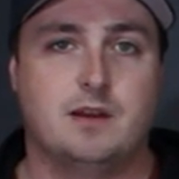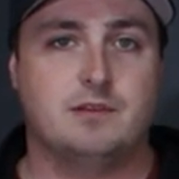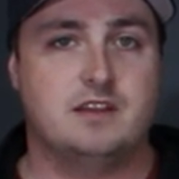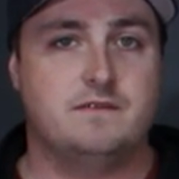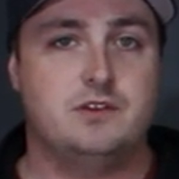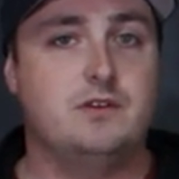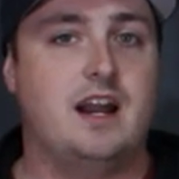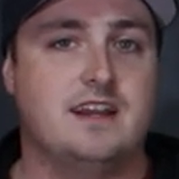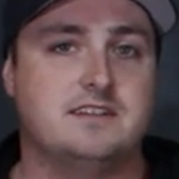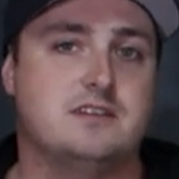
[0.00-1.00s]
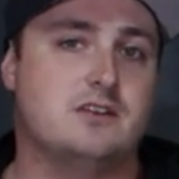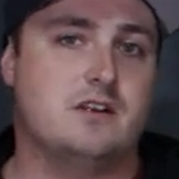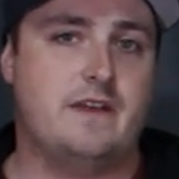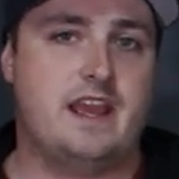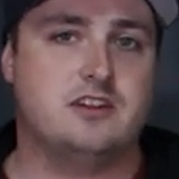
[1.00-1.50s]
so I believe you guys
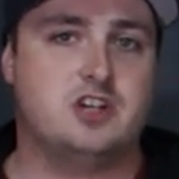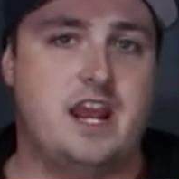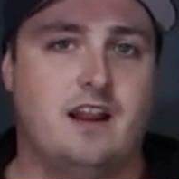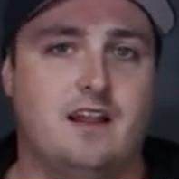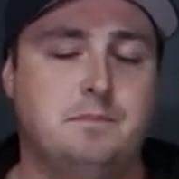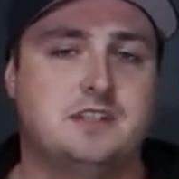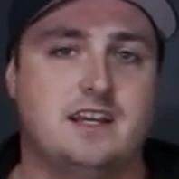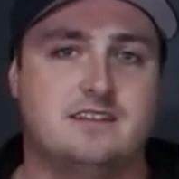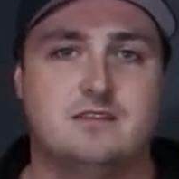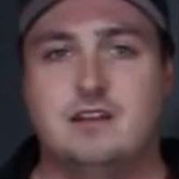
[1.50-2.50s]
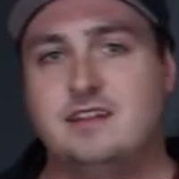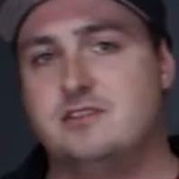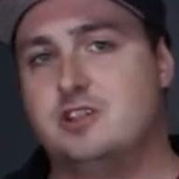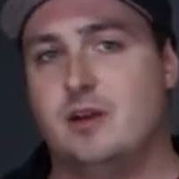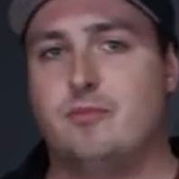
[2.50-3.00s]
deserve a channel update. So
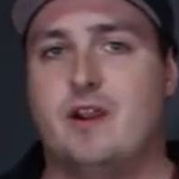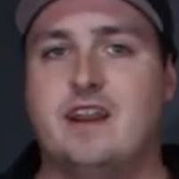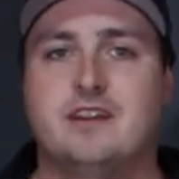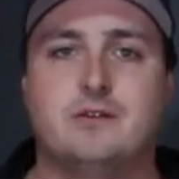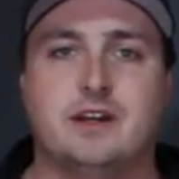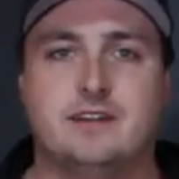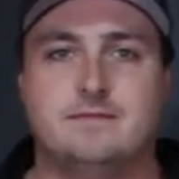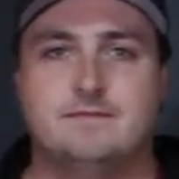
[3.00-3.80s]
let's jump right into it.